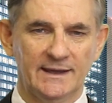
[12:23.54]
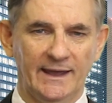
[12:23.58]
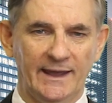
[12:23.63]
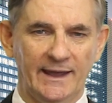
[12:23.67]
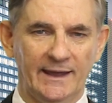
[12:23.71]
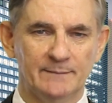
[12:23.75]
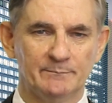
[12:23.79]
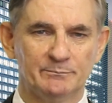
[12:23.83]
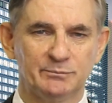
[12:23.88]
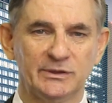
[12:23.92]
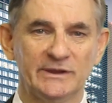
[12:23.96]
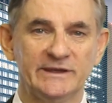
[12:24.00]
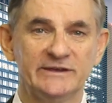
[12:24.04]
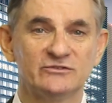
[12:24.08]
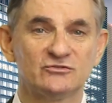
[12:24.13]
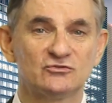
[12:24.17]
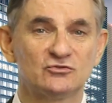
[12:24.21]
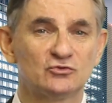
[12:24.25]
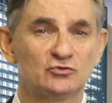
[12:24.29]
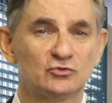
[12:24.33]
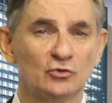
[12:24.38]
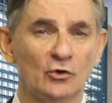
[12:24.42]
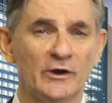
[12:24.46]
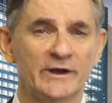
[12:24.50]
and please
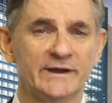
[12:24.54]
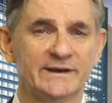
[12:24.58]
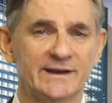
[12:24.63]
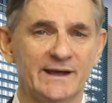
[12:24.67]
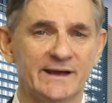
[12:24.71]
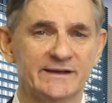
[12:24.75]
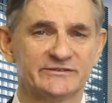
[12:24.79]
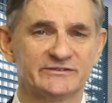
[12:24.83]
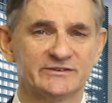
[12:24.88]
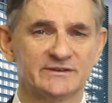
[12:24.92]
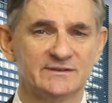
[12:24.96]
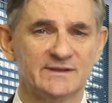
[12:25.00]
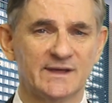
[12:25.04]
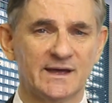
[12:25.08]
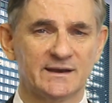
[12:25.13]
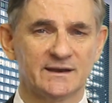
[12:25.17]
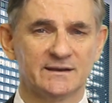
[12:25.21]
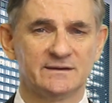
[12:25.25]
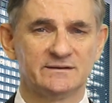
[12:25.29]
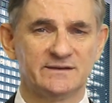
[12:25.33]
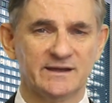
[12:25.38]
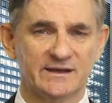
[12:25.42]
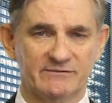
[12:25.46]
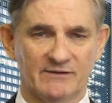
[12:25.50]
join us in that
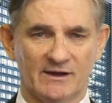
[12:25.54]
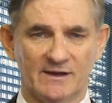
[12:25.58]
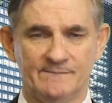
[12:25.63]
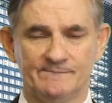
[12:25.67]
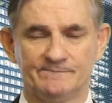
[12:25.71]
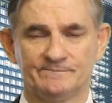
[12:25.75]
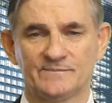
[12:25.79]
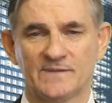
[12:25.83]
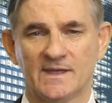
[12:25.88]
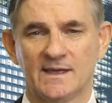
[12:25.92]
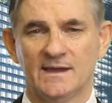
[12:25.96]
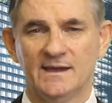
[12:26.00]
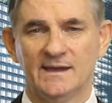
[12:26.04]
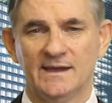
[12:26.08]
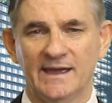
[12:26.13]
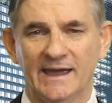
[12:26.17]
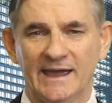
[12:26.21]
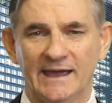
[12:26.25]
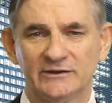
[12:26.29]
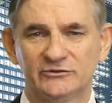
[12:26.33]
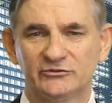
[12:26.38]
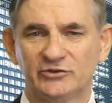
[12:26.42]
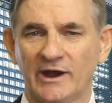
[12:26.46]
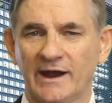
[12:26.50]
endeavor.
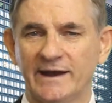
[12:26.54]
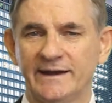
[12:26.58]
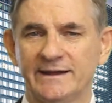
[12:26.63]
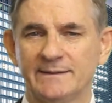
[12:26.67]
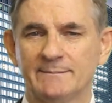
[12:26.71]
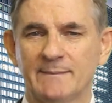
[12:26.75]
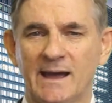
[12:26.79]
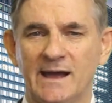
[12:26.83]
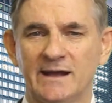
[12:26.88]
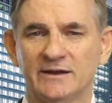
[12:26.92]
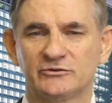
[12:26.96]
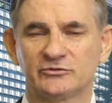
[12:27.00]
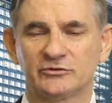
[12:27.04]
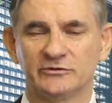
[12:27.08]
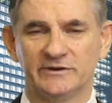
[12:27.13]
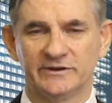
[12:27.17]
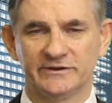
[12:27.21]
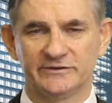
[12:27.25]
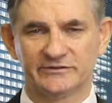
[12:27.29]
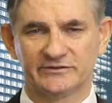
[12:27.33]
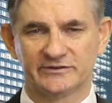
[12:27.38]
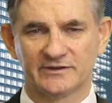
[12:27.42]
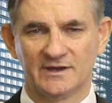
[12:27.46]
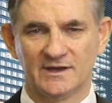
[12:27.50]
Our training mantra
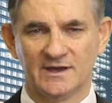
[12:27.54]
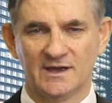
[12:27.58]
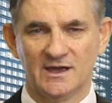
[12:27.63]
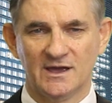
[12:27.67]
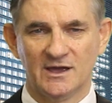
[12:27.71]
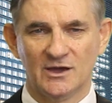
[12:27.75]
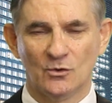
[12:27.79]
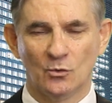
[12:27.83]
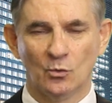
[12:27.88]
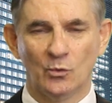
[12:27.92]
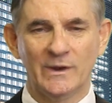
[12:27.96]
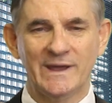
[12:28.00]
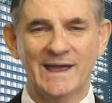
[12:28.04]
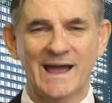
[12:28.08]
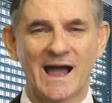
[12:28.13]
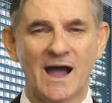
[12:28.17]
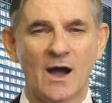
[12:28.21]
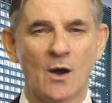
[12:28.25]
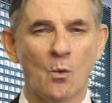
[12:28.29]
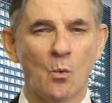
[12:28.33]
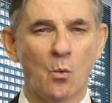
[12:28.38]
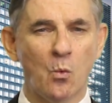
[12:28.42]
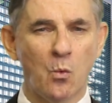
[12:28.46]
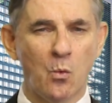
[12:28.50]
is, we
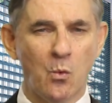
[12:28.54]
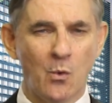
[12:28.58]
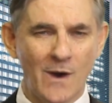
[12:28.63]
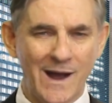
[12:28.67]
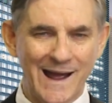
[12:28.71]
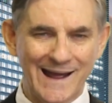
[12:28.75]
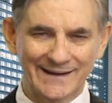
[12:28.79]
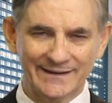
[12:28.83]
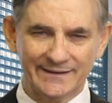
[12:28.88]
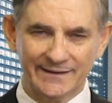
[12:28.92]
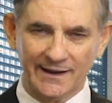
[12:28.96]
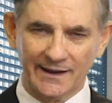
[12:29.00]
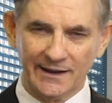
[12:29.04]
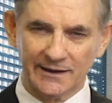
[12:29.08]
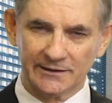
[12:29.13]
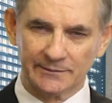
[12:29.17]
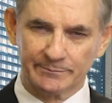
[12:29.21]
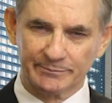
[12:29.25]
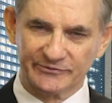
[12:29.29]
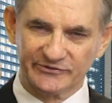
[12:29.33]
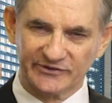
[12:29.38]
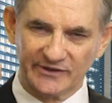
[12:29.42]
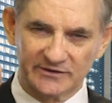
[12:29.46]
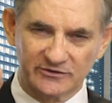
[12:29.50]
are
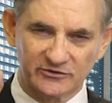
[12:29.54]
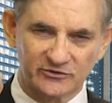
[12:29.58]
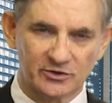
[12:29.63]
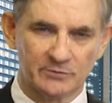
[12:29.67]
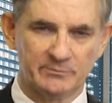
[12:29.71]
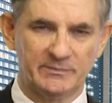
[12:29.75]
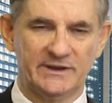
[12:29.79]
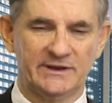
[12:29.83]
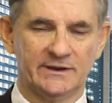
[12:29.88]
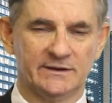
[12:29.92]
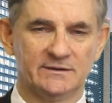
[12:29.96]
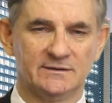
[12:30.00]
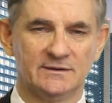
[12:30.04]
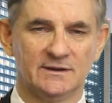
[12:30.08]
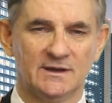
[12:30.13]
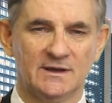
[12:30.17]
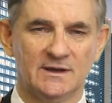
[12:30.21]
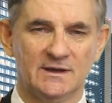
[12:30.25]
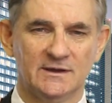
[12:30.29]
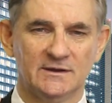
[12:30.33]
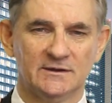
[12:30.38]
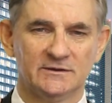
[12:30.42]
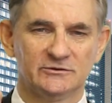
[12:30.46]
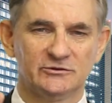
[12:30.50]
100% committed
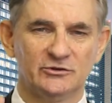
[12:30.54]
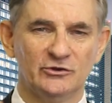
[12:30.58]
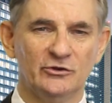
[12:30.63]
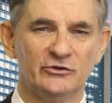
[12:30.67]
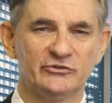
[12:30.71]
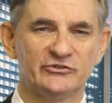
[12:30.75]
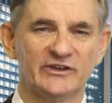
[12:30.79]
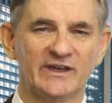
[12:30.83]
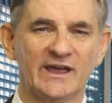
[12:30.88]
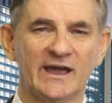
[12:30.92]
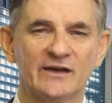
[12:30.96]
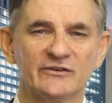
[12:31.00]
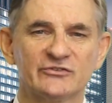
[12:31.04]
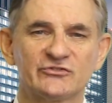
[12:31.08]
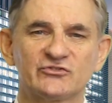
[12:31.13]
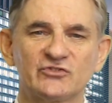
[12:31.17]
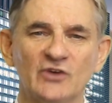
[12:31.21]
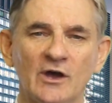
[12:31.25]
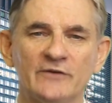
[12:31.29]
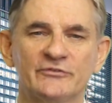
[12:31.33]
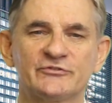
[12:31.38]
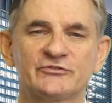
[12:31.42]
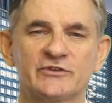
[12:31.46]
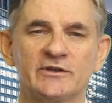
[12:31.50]
to using our
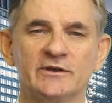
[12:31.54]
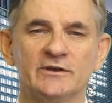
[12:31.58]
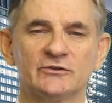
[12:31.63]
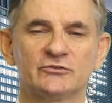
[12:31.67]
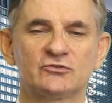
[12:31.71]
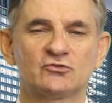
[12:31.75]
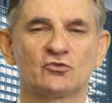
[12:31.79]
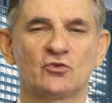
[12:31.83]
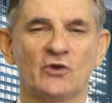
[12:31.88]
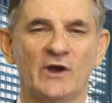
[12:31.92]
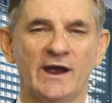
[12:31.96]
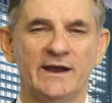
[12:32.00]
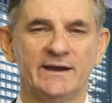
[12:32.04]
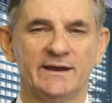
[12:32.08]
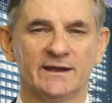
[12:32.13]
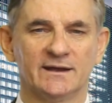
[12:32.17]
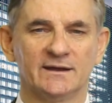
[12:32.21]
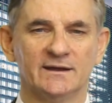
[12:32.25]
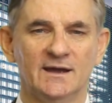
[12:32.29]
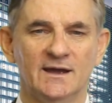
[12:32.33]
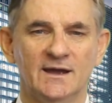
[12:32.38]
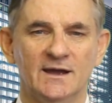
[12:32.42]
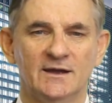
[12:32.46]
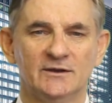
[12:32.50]
soft skills training
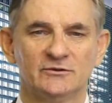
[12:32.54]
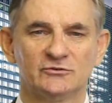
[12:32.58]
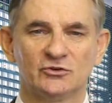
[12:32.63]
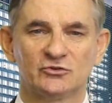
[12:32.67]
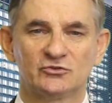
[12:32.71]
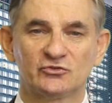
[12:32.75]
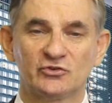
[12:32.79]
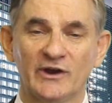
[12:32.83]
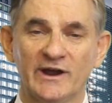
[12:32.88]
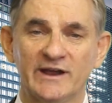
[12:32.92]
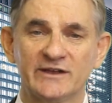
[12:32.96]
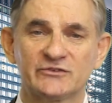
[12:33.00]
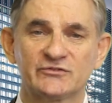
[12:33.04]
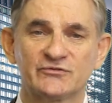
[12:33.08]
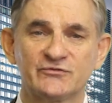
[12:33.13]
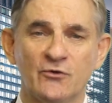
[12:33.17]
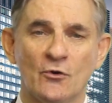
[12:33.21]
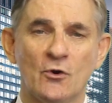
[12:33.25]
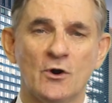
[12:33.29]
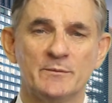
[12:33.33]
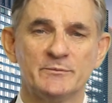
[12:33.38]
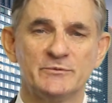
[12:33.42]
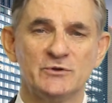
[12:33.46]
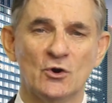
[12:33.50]
to
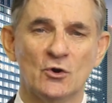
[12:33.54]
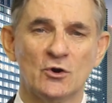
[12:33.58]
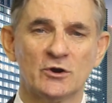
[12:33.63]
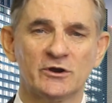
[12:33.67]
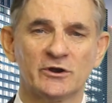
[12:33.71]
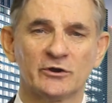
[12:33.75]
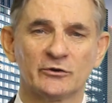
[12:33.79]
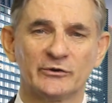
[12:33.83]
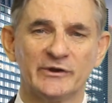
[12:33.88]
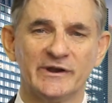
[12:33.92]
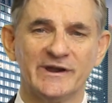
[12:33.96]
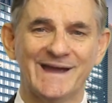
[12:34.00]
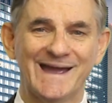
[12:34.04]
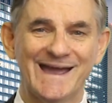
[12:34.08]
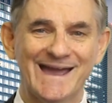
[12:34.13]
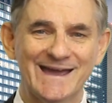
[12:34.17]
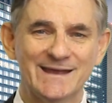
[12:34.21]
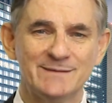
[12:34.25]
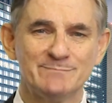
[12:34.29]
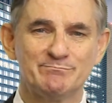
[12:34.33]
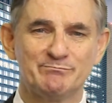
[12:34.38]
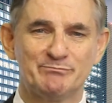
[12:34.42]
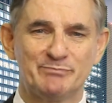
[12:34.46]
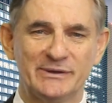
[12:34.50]
transform your career
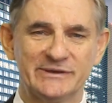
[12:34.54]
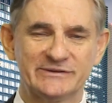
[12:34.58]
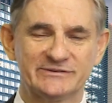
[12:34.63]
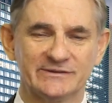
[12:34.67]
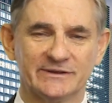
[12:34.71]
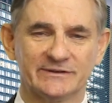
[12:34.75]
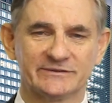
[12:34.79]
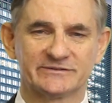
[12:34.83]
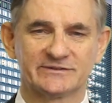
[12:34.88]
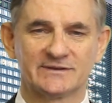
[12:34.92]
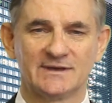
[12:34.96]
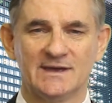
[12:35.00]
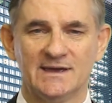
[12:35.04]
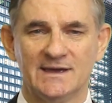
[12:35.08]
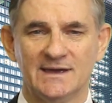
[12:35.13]
and business.